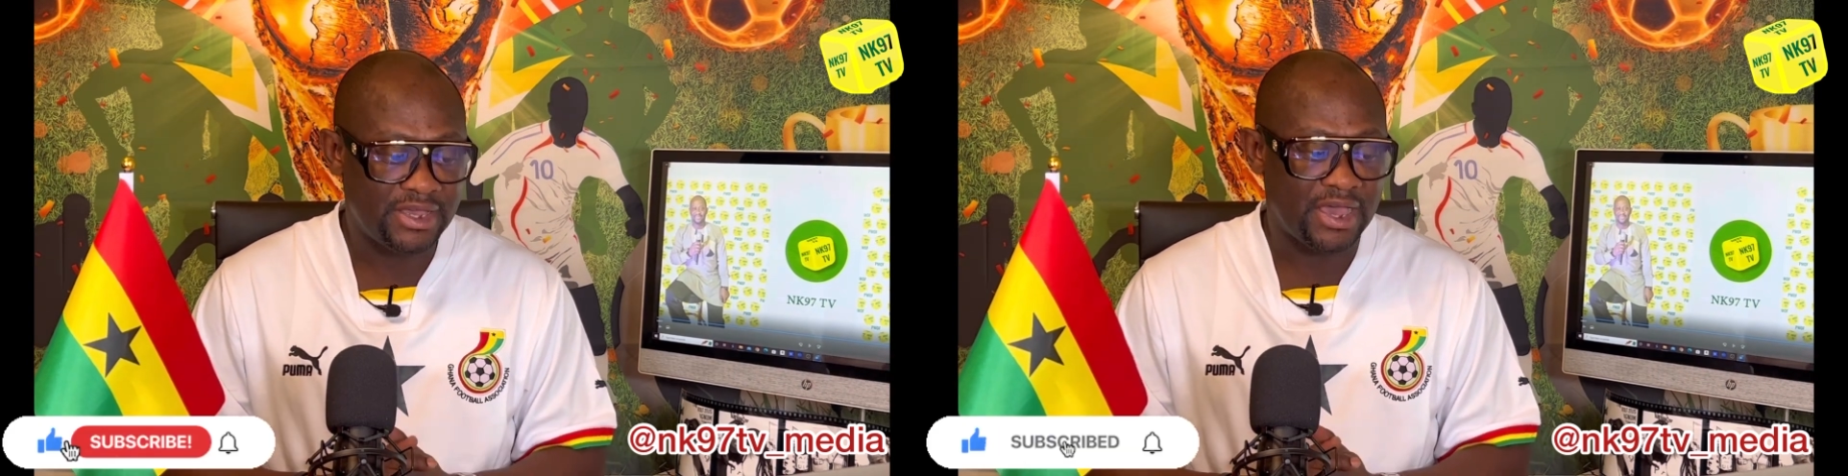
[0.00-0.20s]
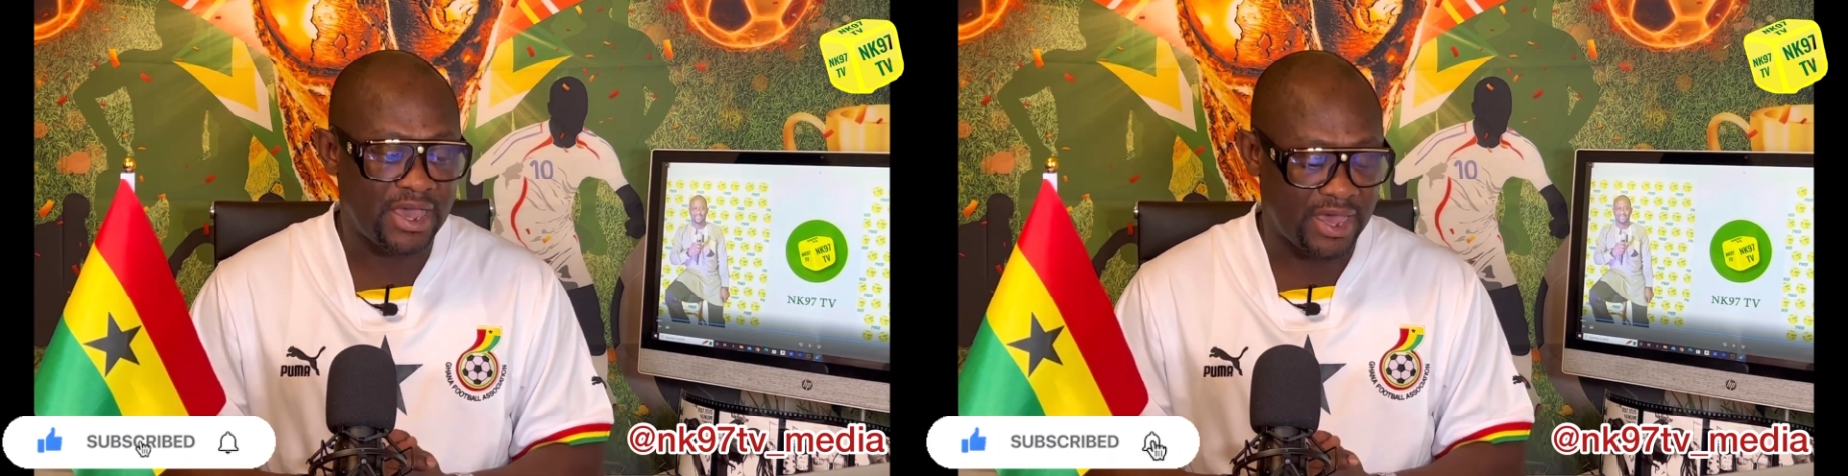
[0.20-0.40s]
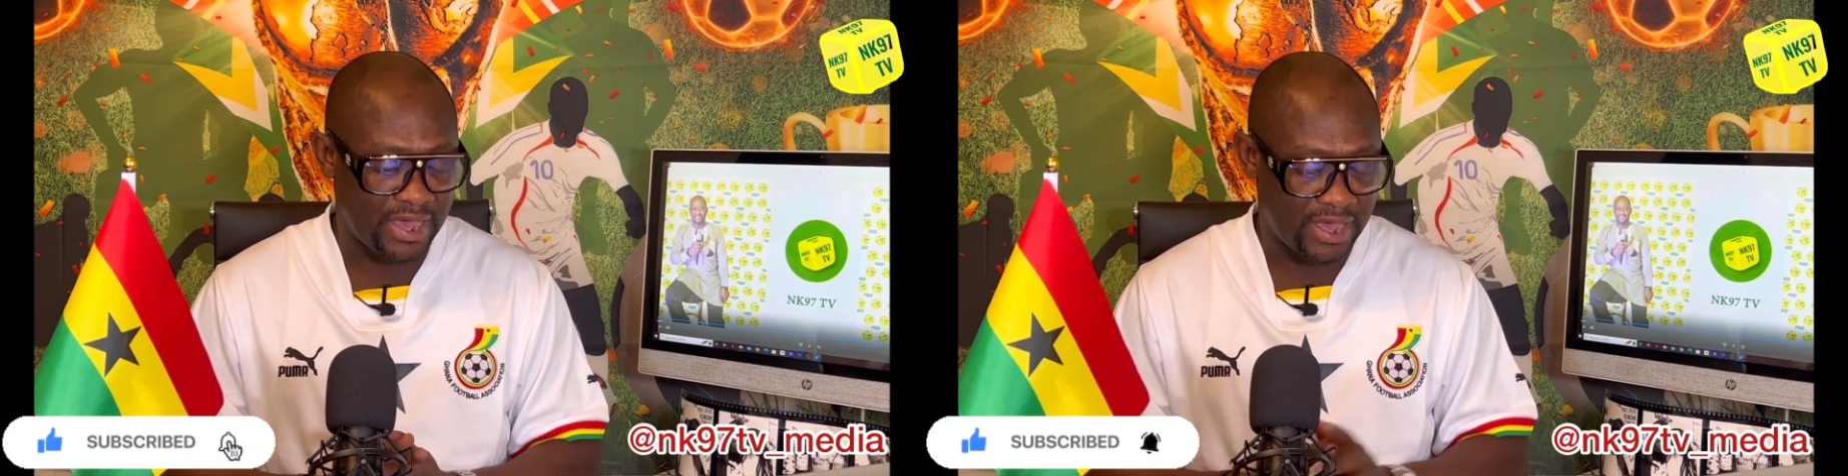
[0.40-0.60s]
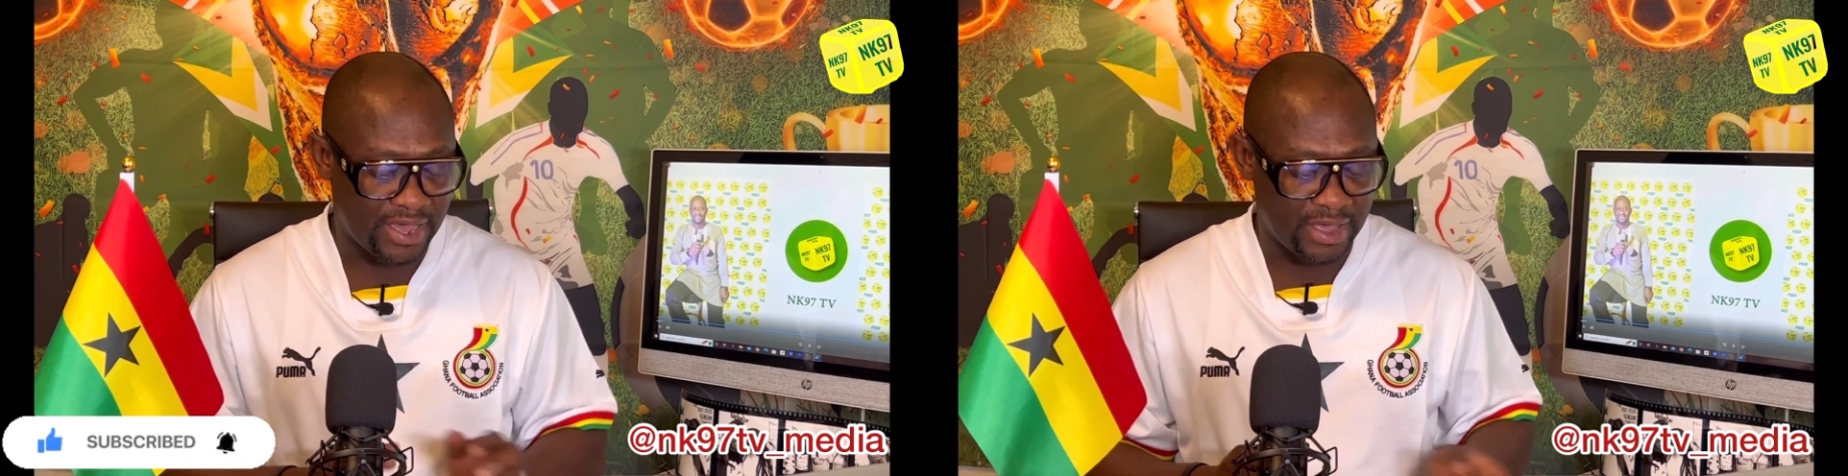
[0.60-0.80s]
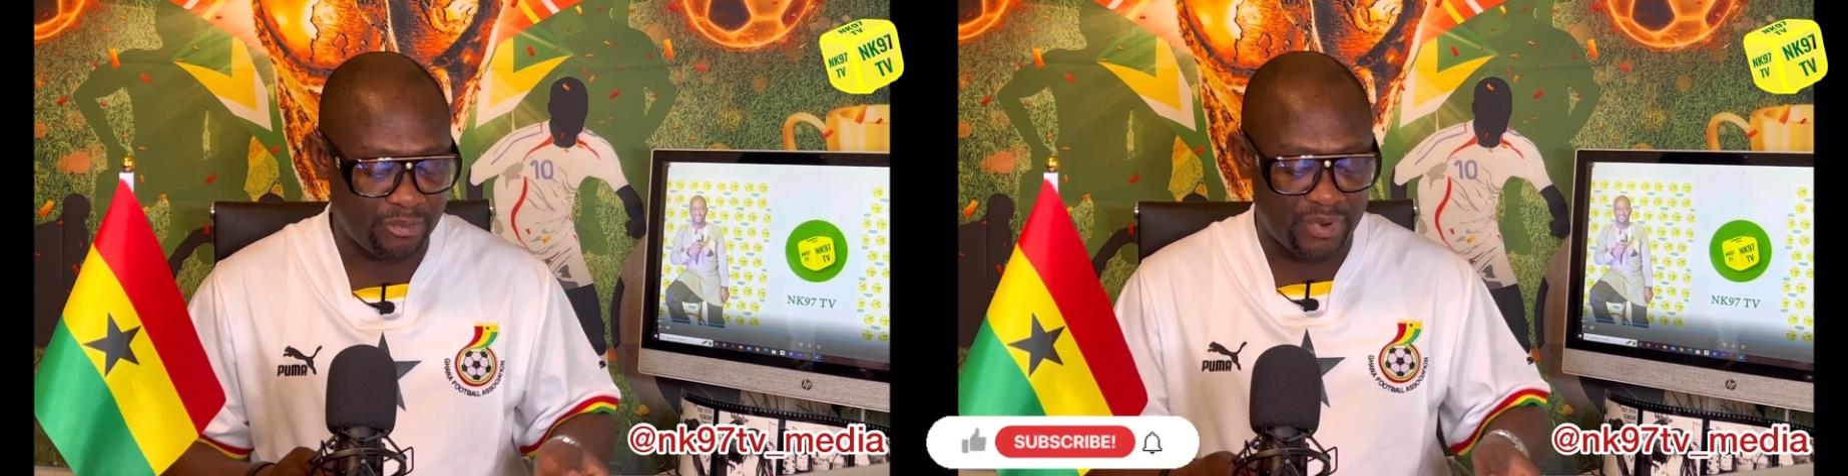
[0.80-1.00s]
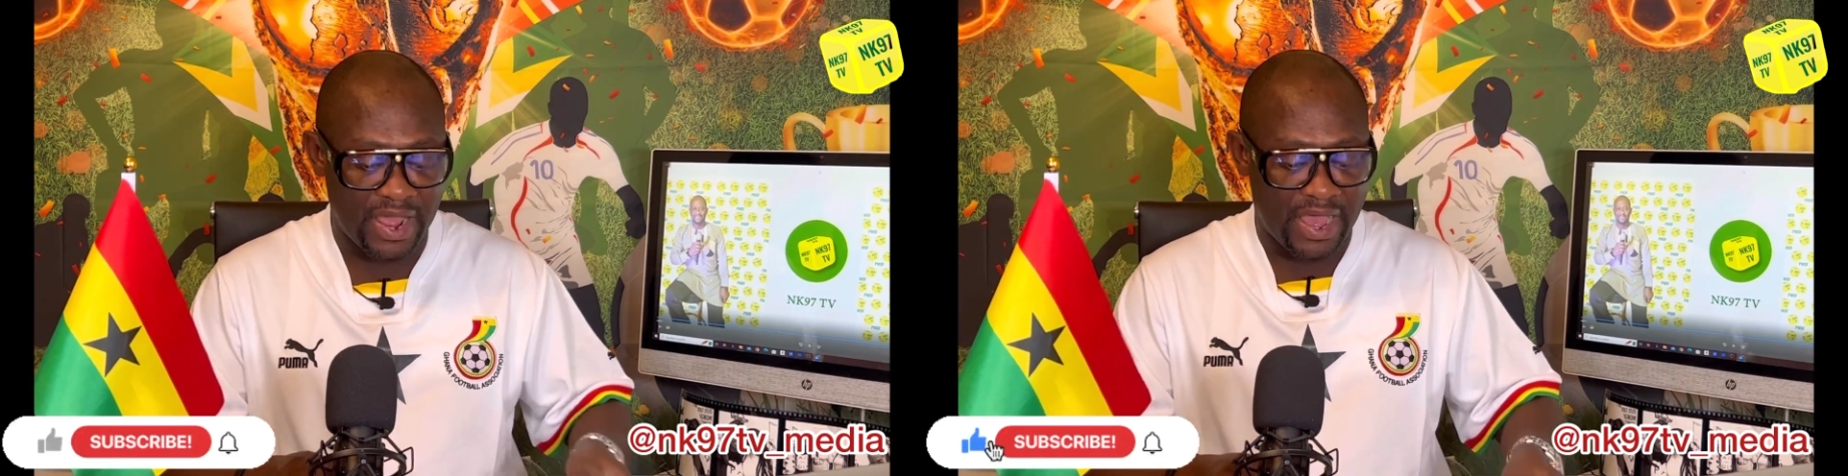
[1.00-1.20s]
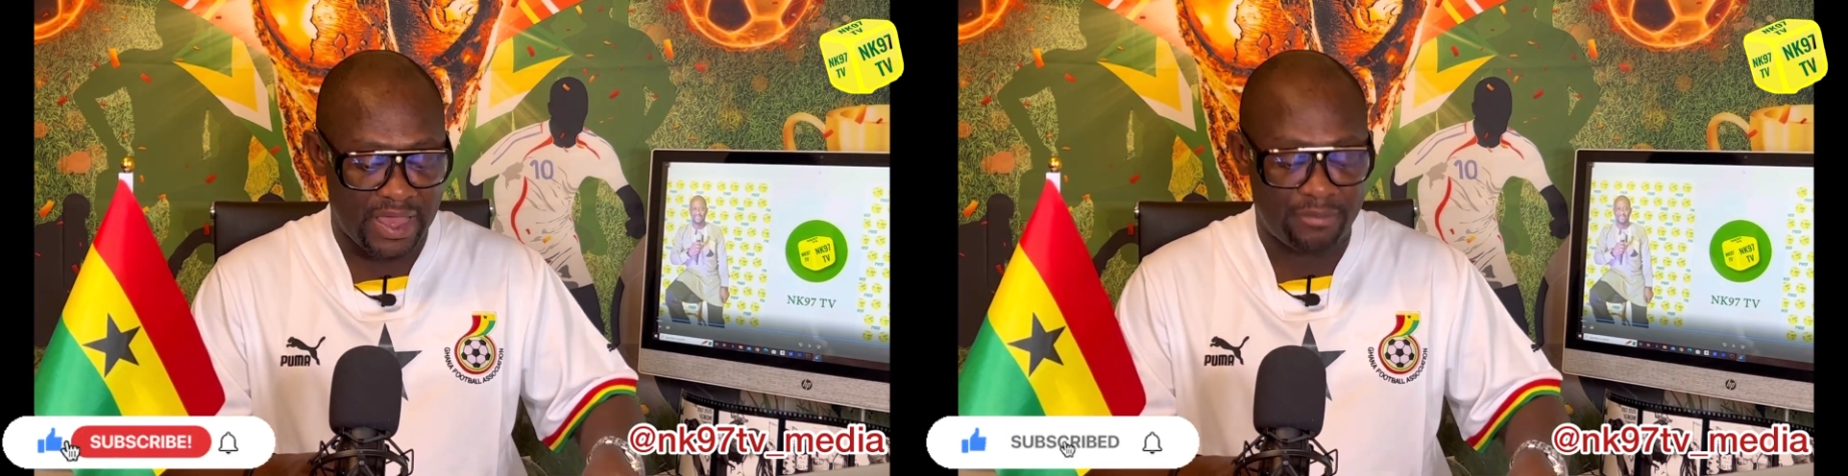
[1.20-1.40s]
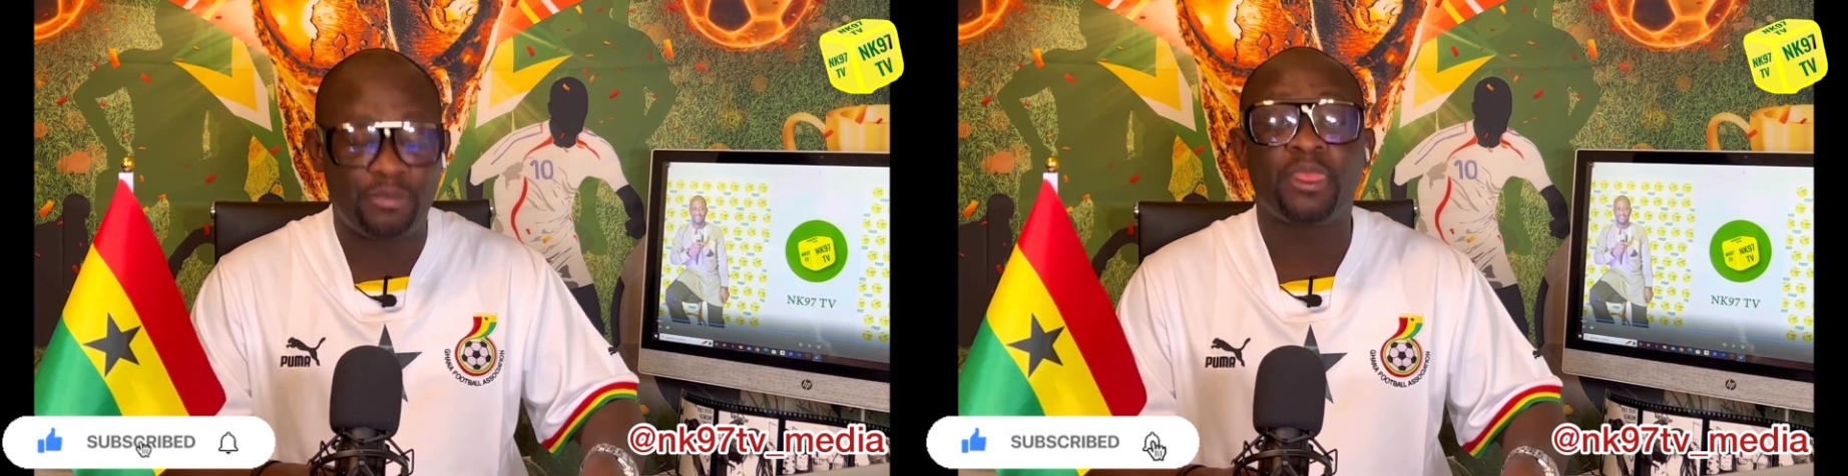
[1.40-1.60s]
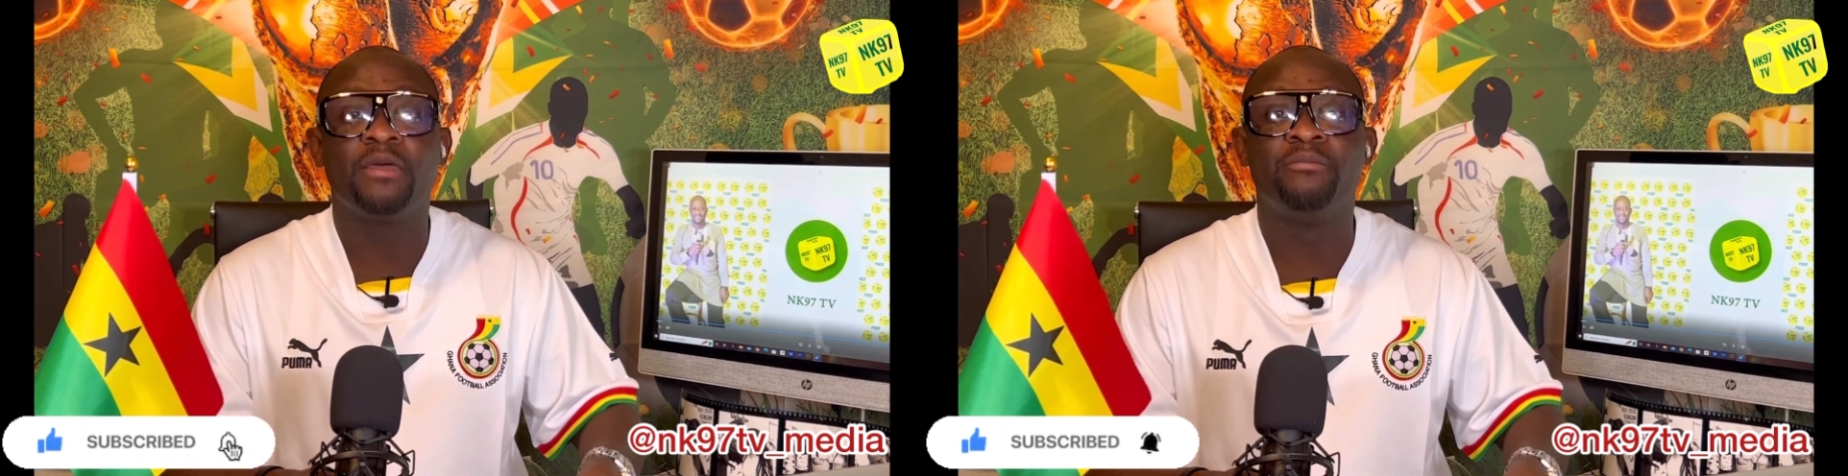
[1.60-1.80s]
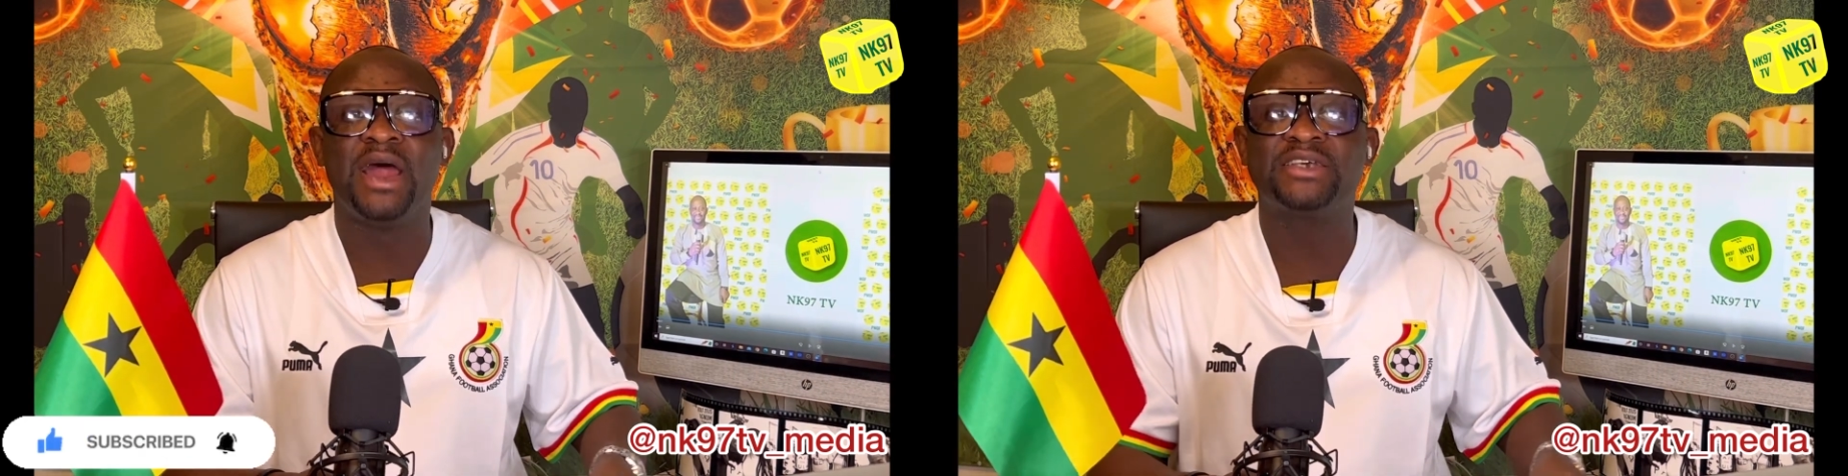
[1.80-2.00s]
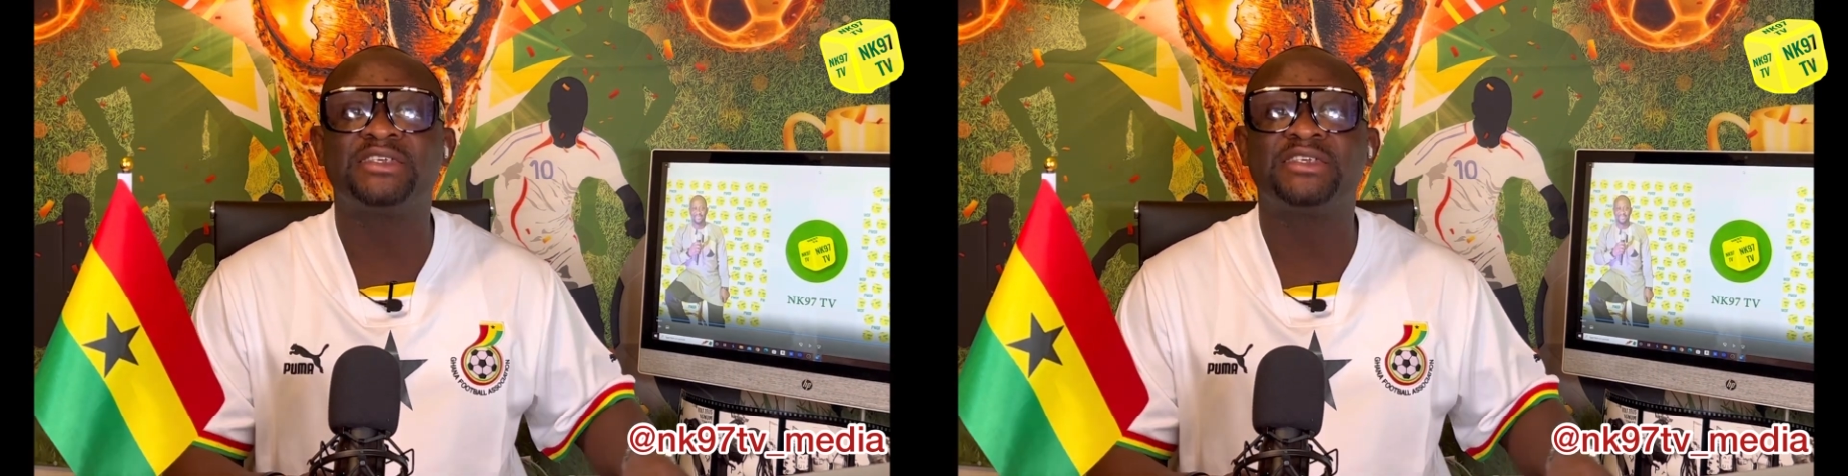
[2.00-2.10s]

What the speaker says: Black